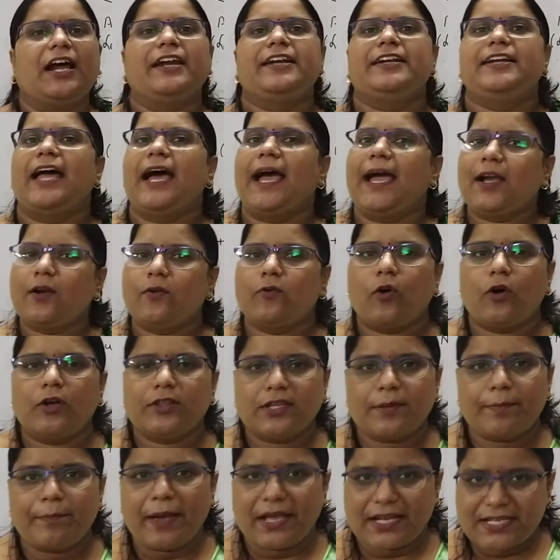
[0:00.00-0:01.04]
attack on
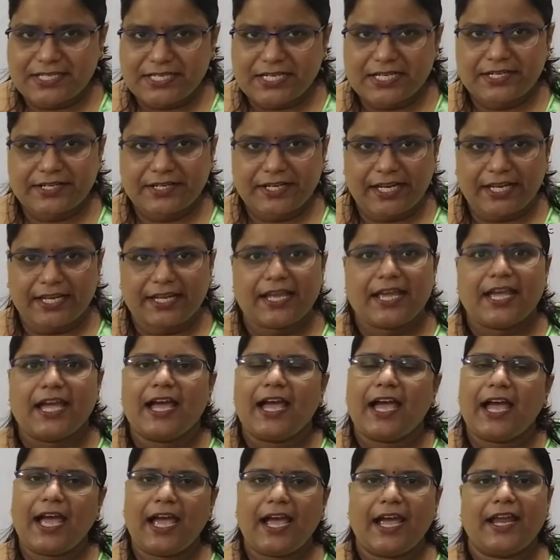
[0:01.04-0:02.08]
the benzene ring,
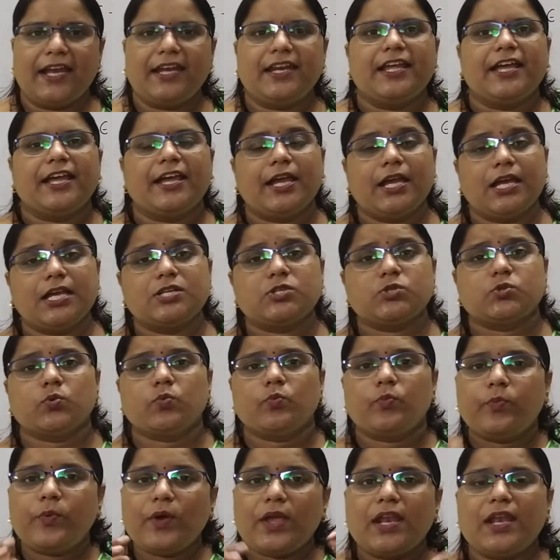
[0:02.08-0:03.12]
and it
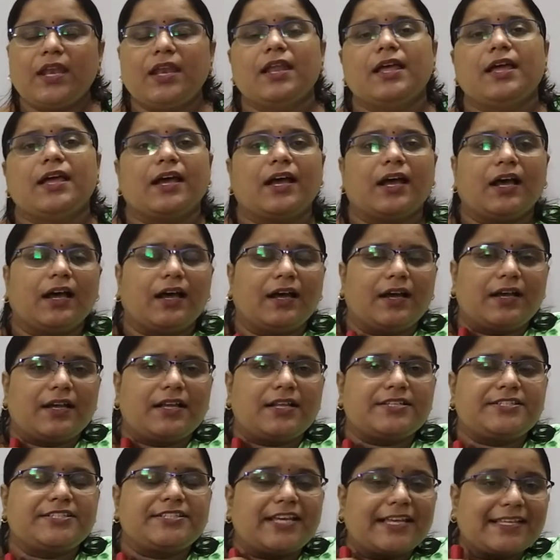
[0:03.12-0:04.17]
will
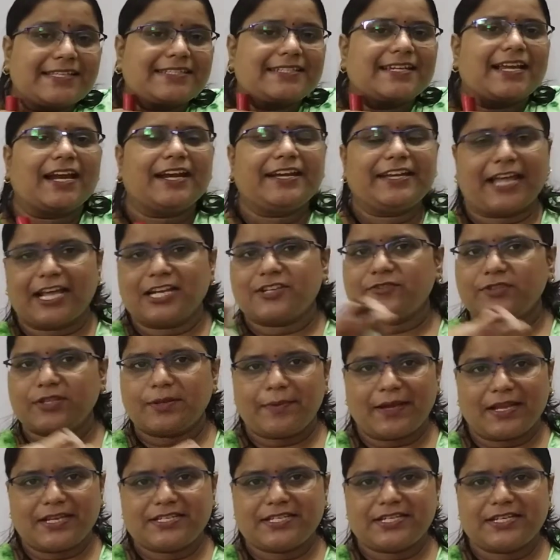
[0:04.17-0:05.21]
just attach with the
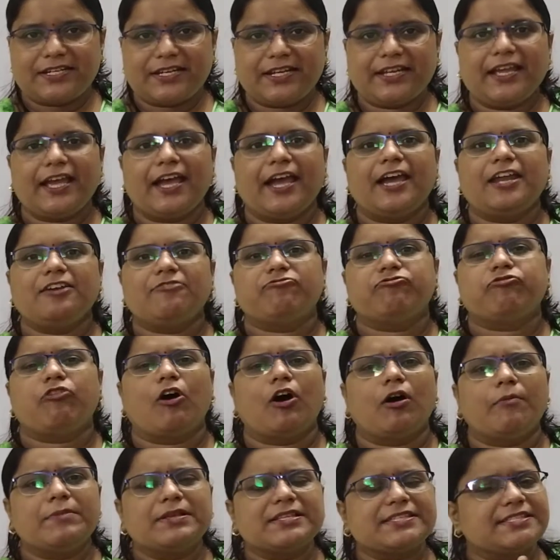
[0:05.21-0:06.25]
benzene ring and
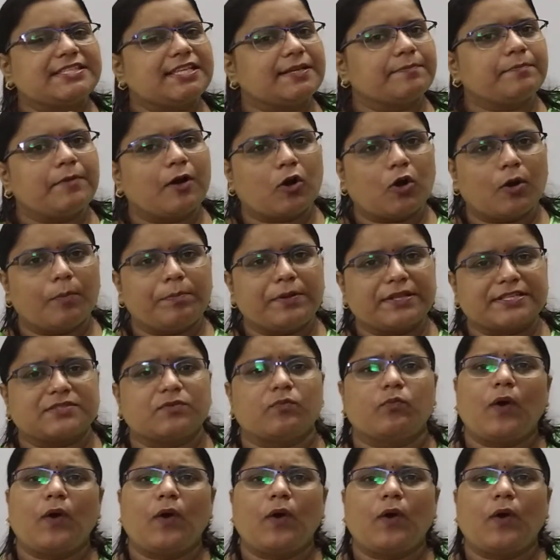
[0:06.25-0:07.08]
form a sigma complex.